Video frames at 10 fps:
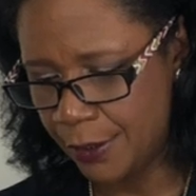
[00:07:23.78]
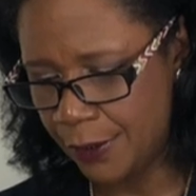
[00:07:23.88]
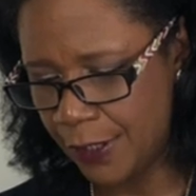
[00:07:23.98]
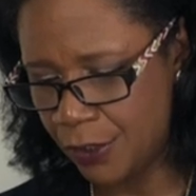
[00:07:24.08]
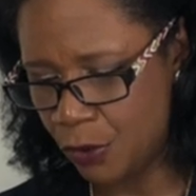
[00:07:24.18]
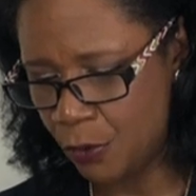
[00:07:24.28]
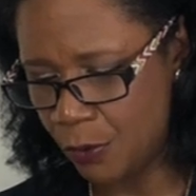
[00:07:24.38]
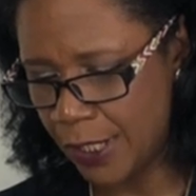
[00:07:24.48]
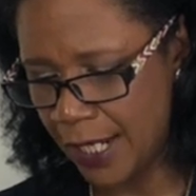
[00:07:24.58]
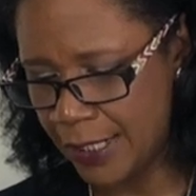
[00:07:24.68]
then you
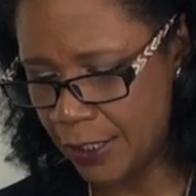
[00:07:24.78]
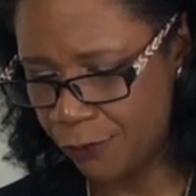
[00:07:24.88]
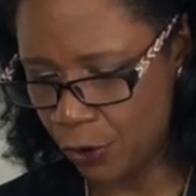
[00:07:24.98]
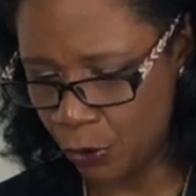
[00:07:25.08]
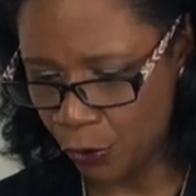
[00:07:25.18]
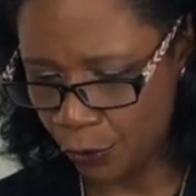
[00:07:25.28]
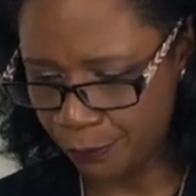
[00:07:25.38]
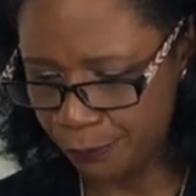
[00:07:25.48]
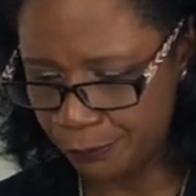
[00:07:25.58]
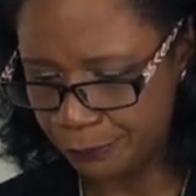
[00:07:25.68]
get a different look.
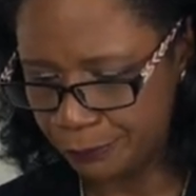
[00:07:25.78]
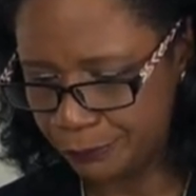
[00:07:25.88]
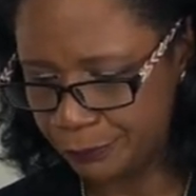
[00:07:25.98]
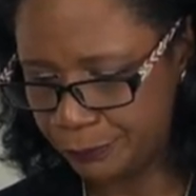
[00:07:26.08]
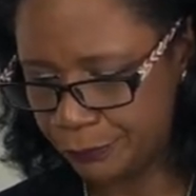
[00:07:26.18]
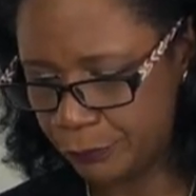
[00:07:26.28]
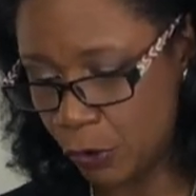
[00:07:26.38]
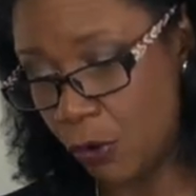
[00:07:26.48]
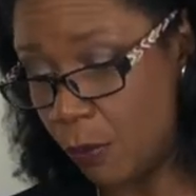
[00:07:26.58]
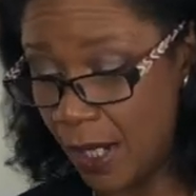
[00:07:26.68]

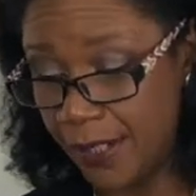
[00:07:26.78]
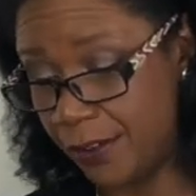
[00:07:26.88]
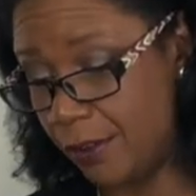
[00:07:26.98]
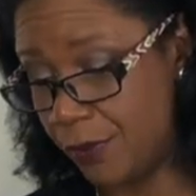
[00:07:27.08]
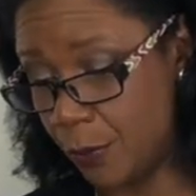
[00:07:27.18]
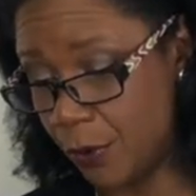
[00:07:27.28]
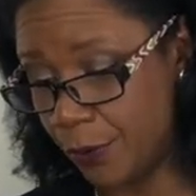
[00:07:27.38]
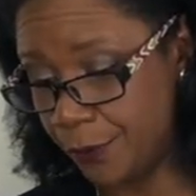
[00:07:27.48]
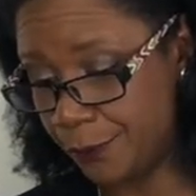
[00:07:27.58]
Or wider if you want.